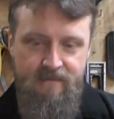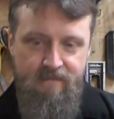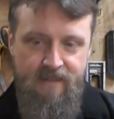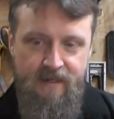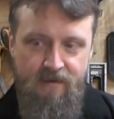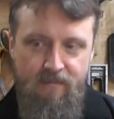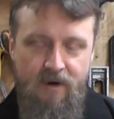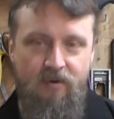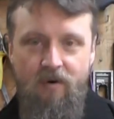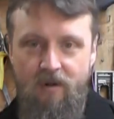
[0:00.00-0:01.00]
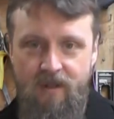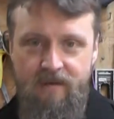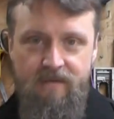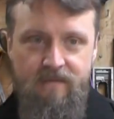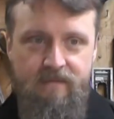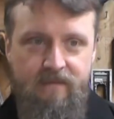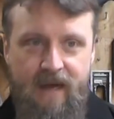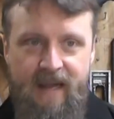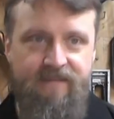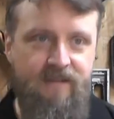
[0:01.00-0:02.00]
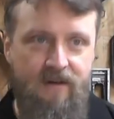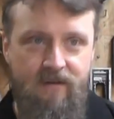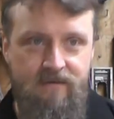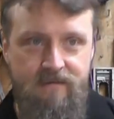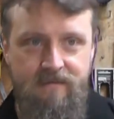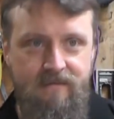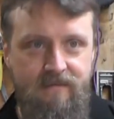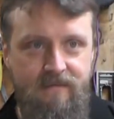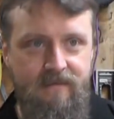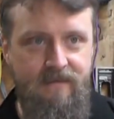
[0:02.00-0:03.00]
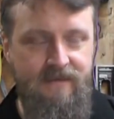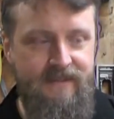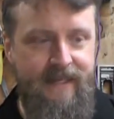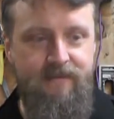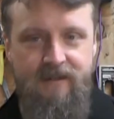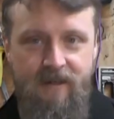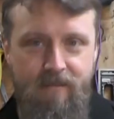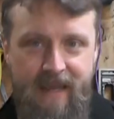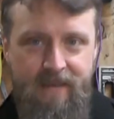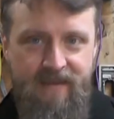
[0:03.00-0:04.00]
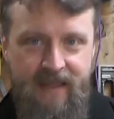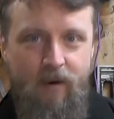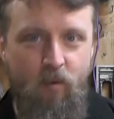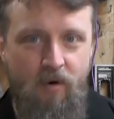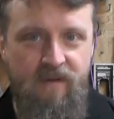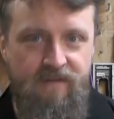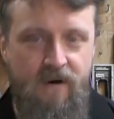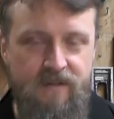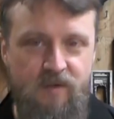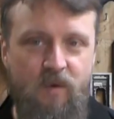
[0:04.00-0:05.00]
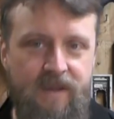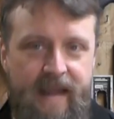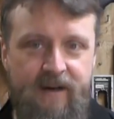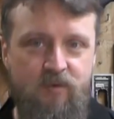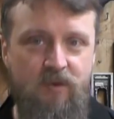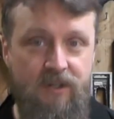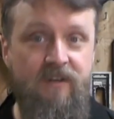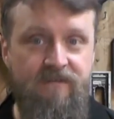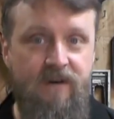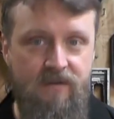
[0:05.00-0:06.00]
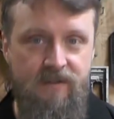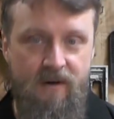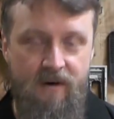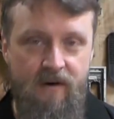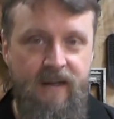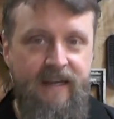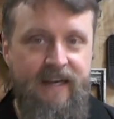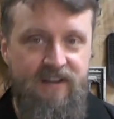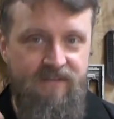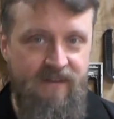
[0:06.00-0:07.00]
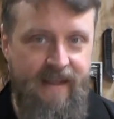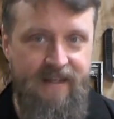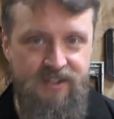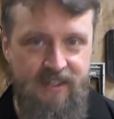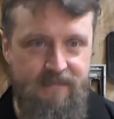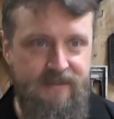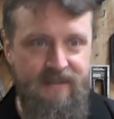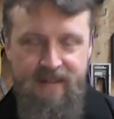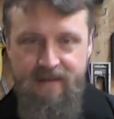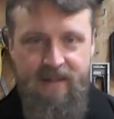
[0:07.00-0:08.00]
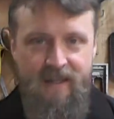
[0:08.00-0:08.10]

you know, Motorola, iPhone, Samsung, maybe that world of phones is where the actual good phones are. And the flagships, they